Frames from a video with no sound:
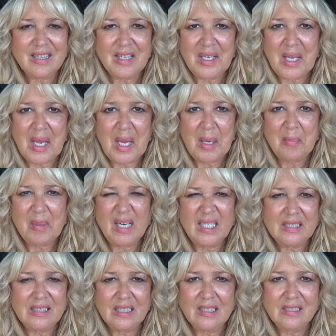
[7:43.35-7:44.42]
the game and
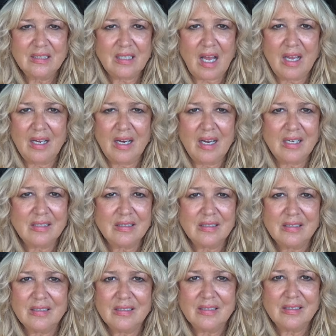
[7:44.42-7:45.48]
it's exciting
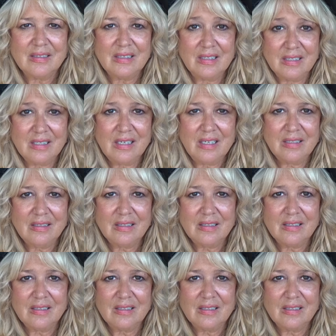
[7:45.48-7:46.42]
isn't it?